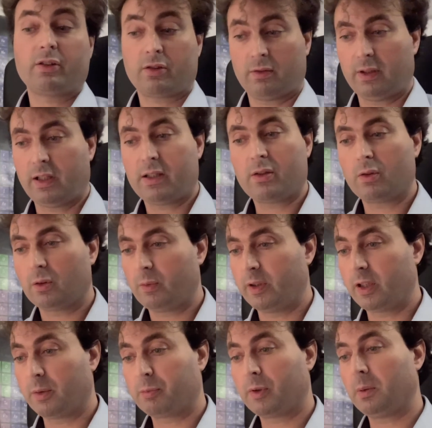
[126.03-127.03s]
so that's not where
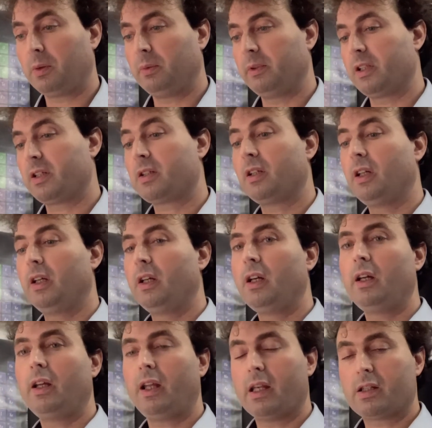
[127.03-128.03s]
the problem
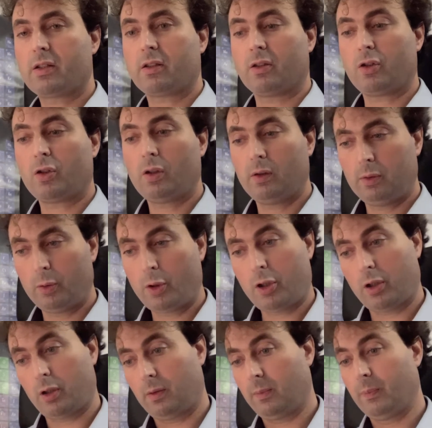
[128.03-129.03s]
is a
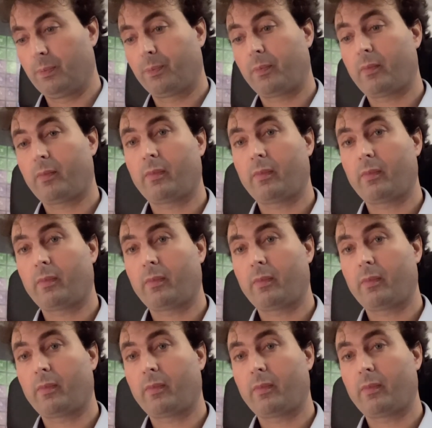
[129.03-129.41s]
solution.